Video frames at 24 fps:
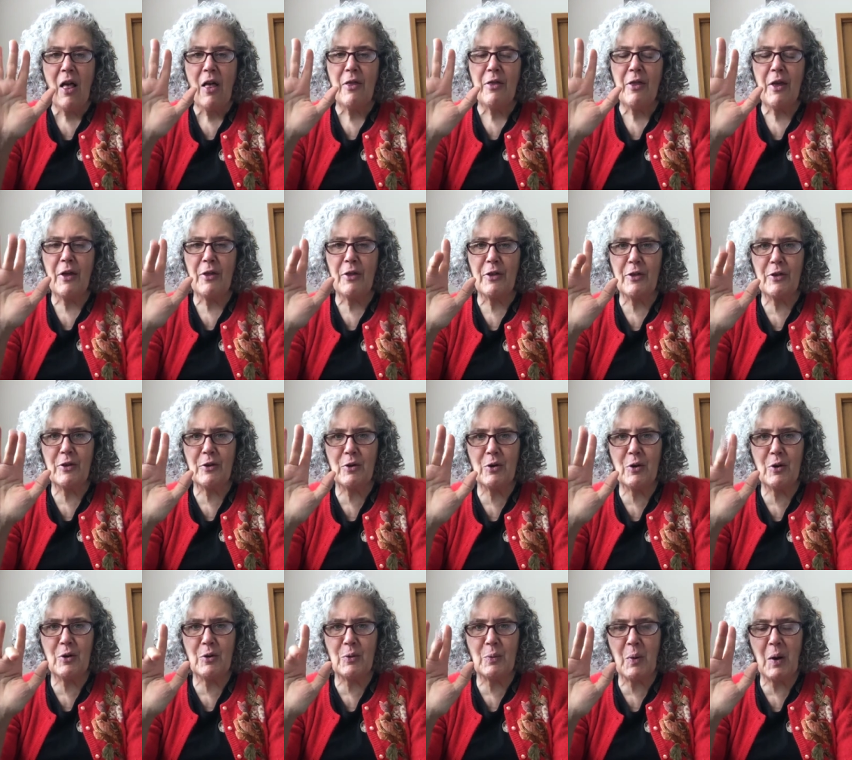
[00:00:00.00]
The
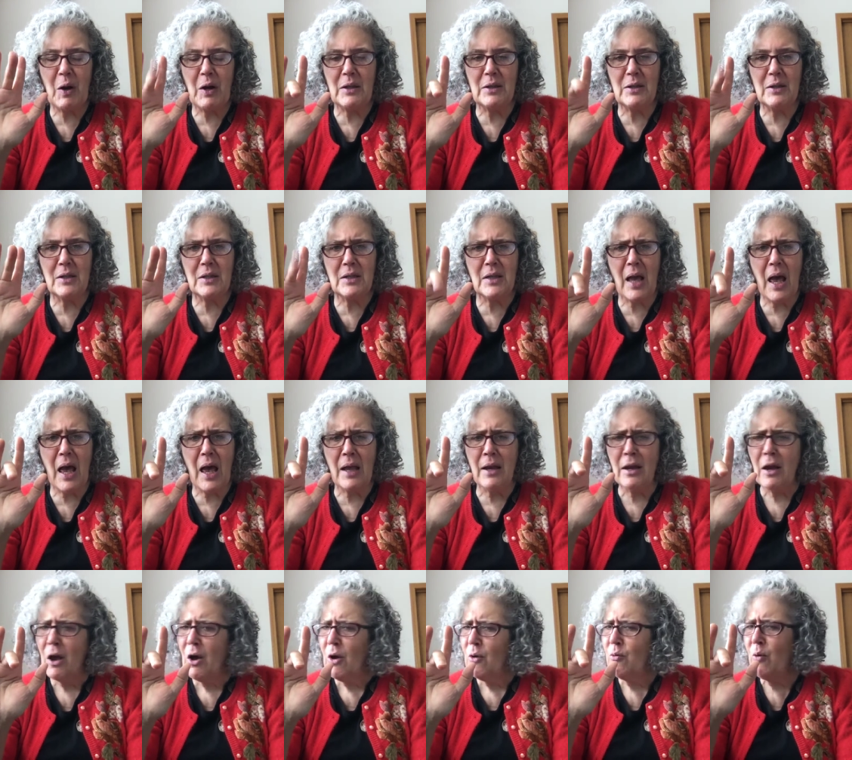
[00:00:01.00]
third one said,
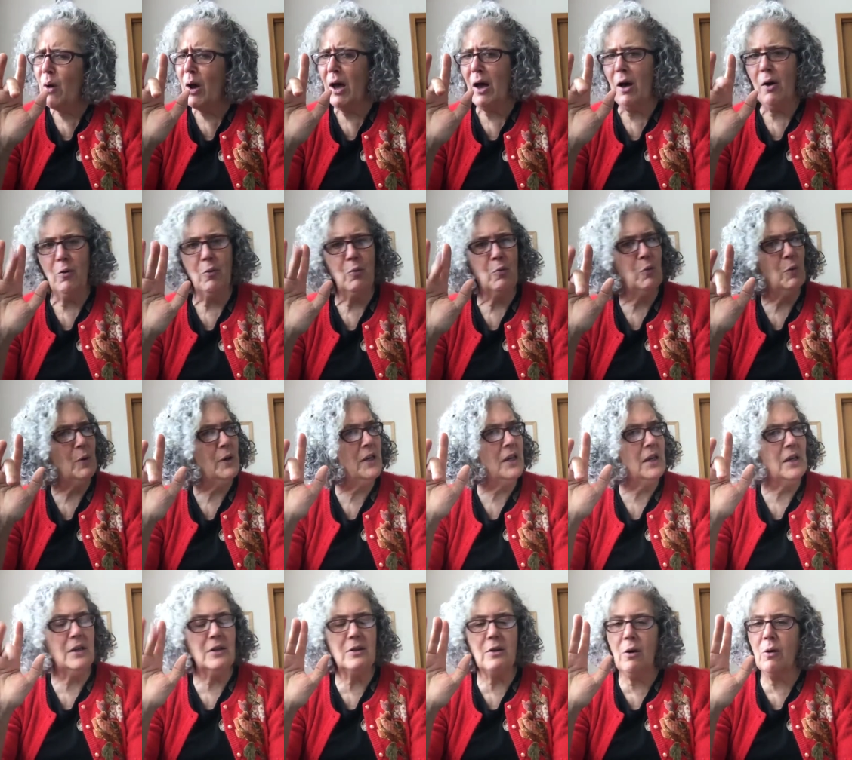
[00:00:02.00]
"Well,
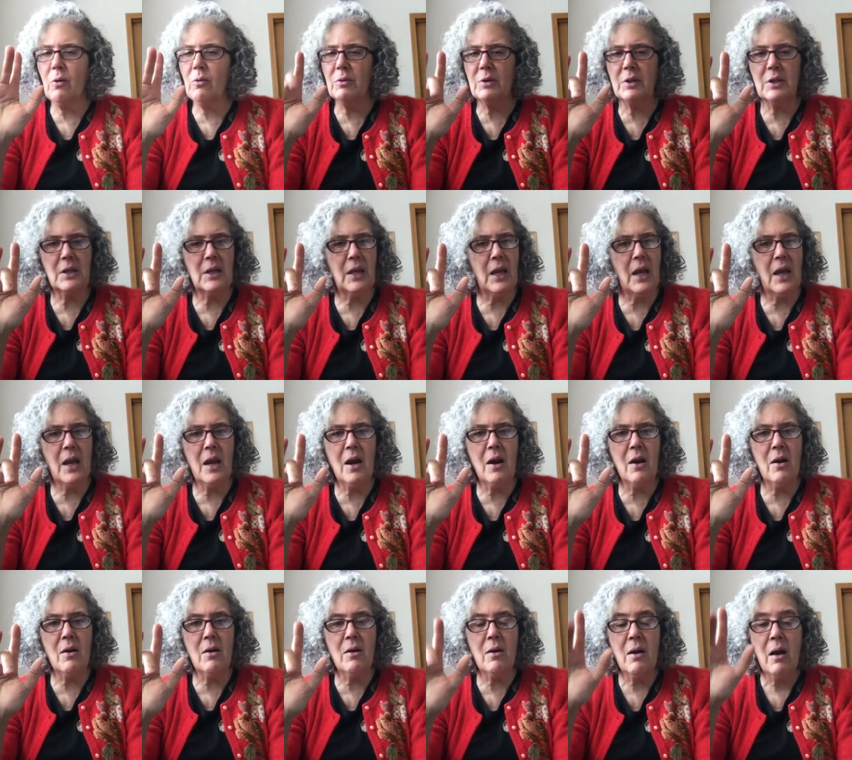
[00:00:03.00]
we don't
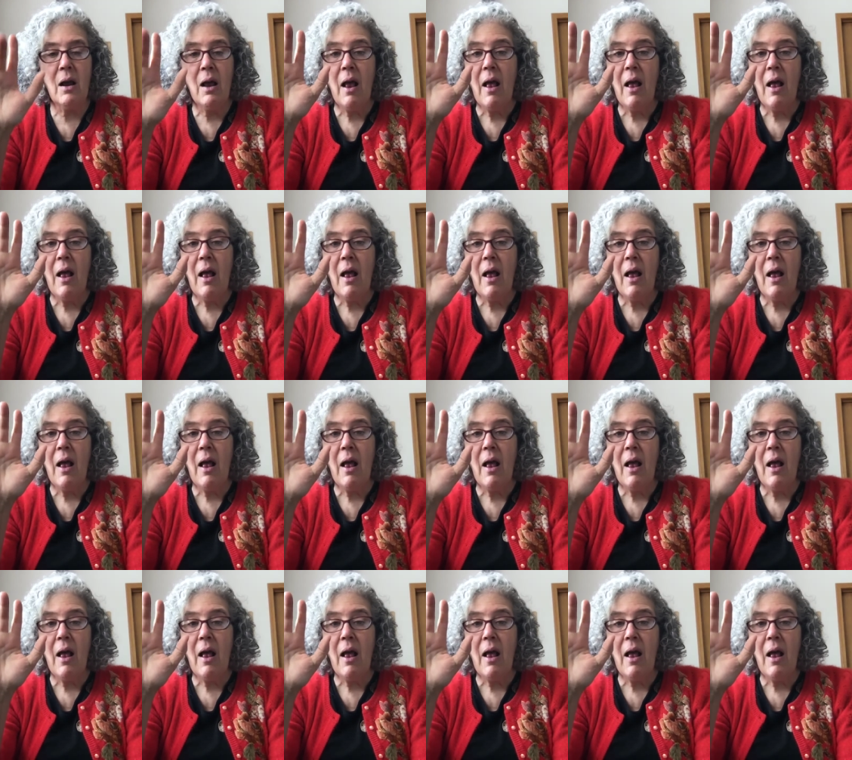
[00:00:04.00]
care."